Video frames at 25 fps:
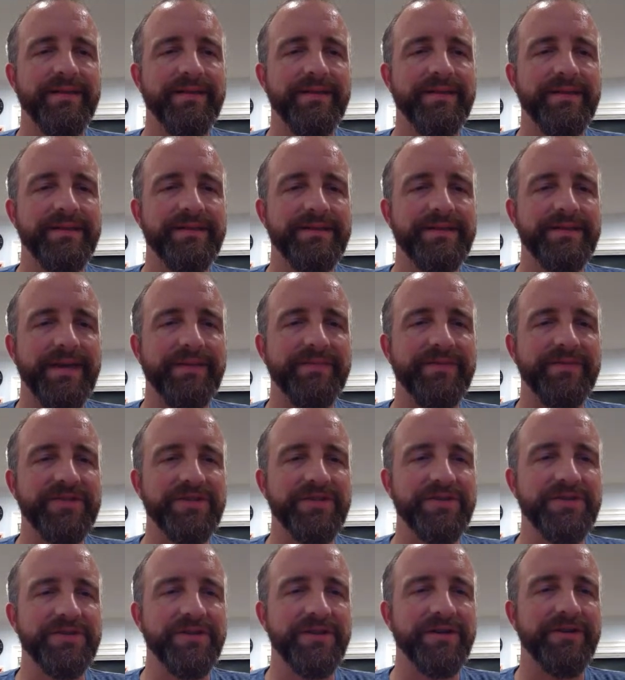This game is
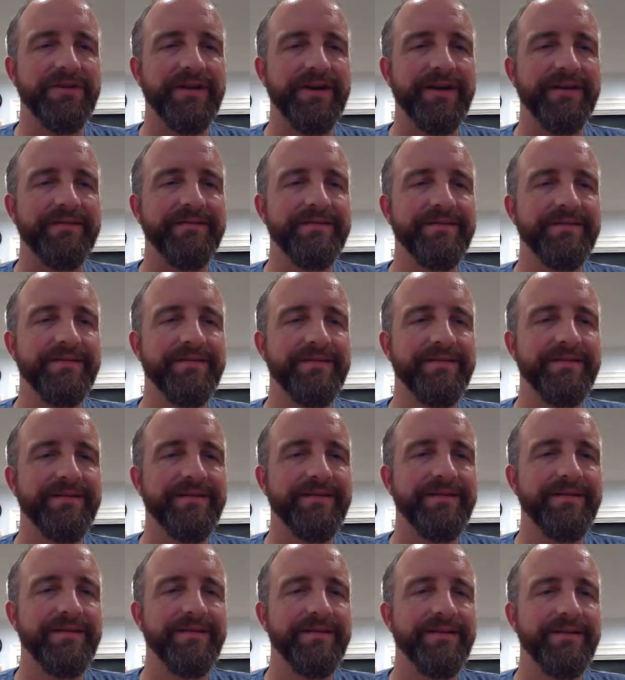so slow now.
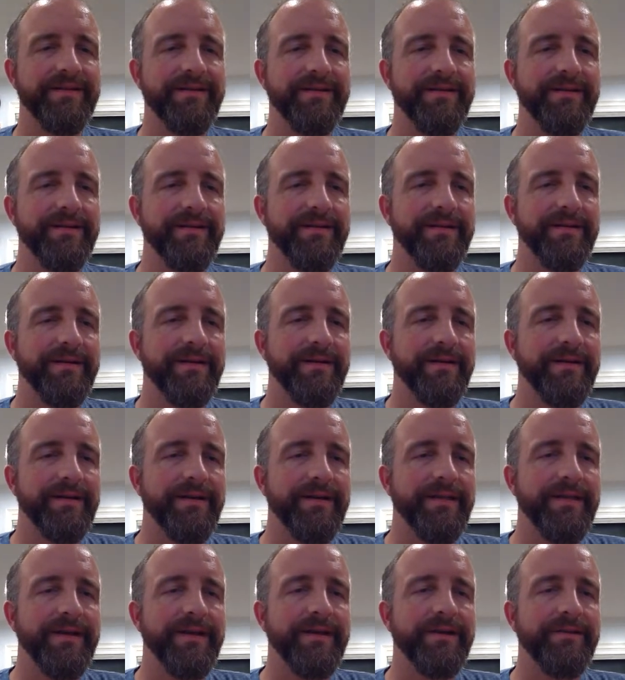
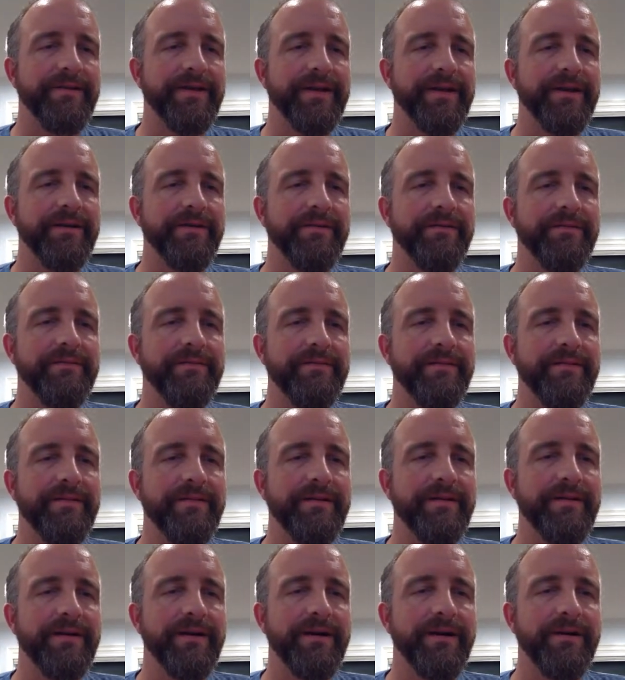There we go.
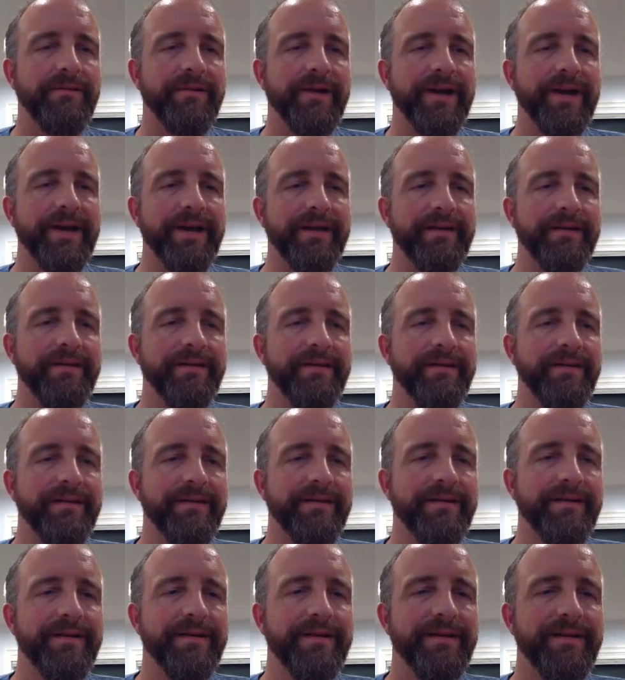All right.
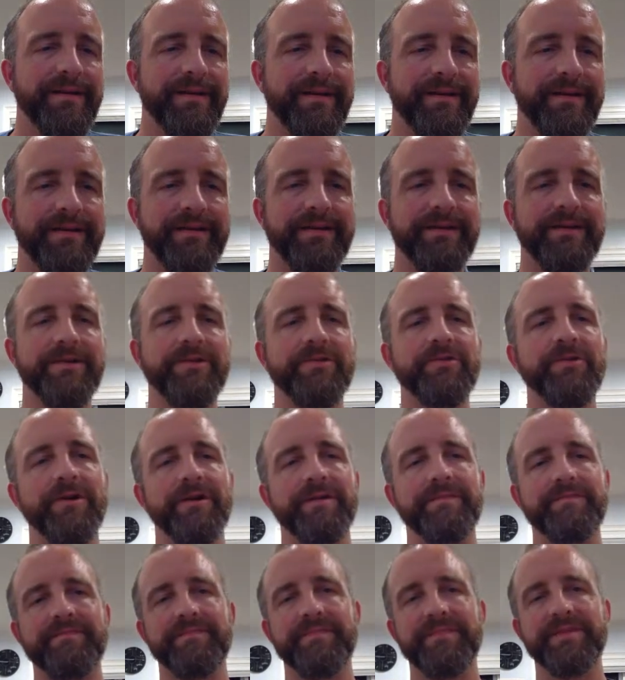
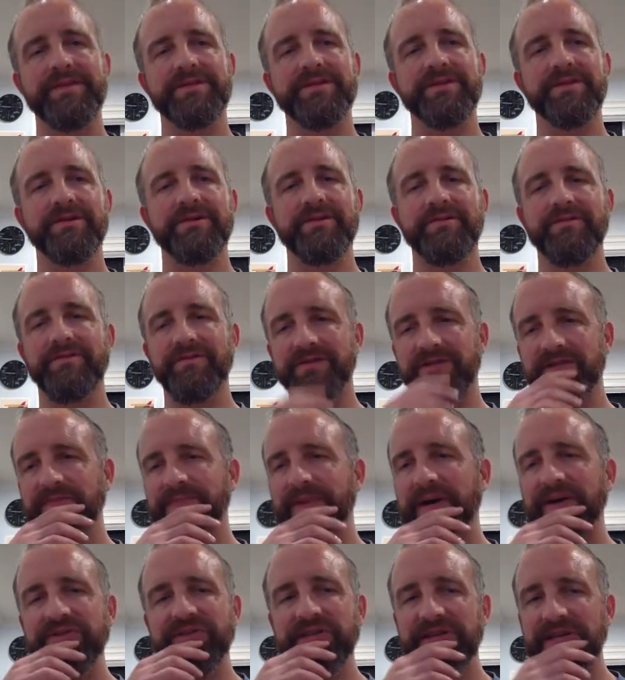Cool. So
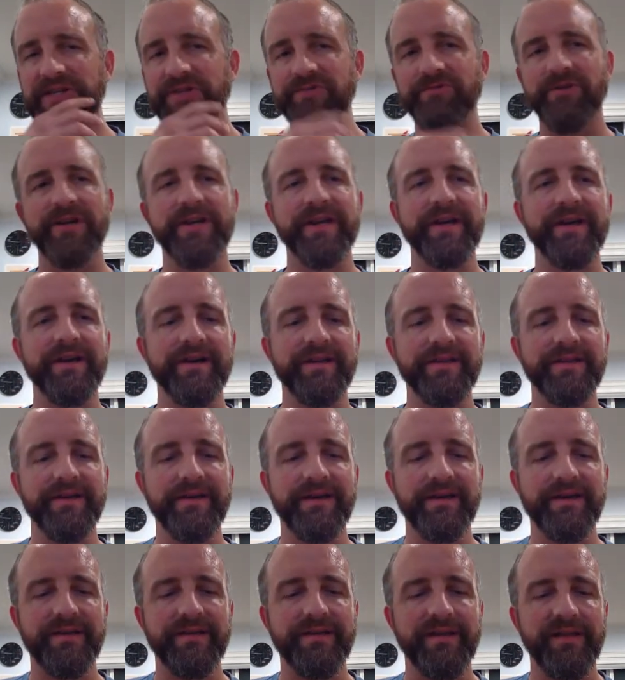bouncing is working on
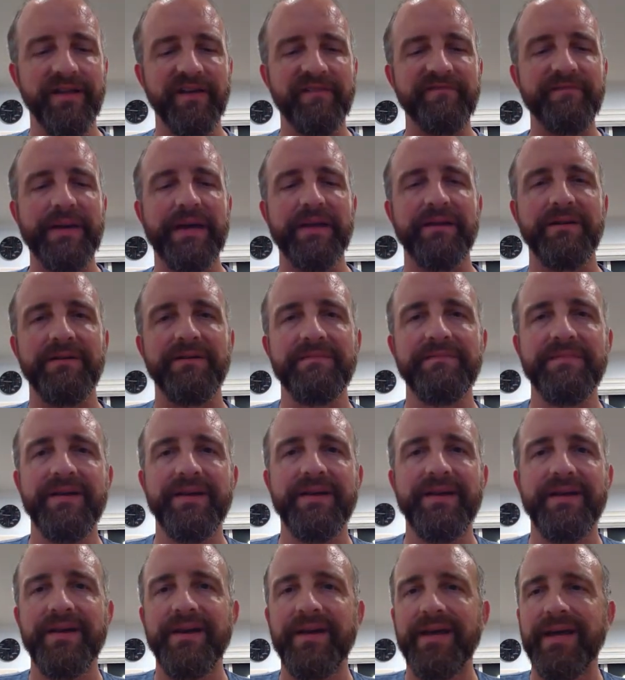the left pedal,
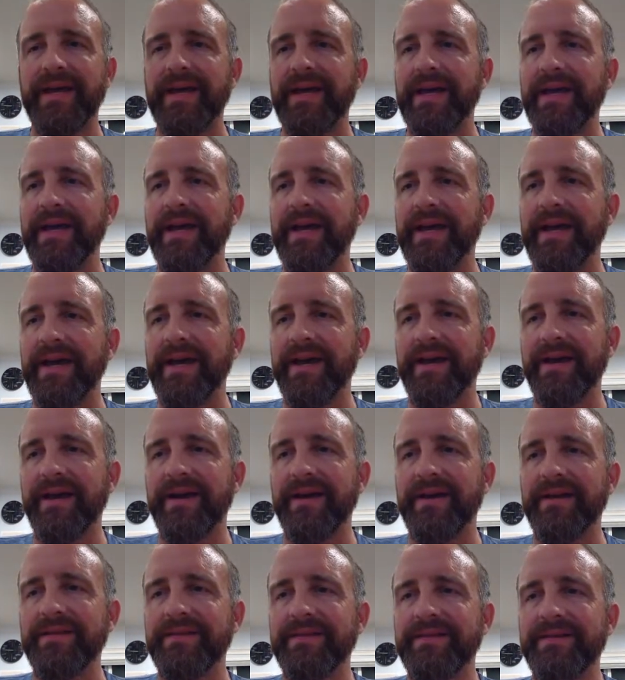
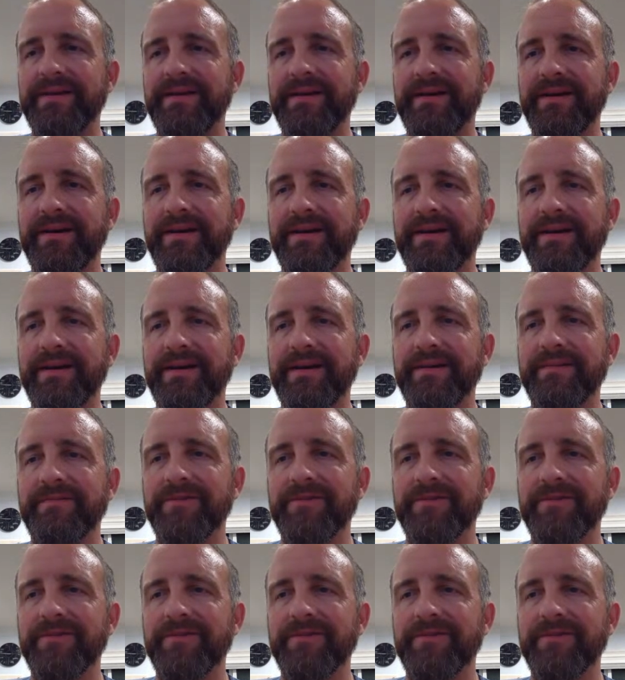and we're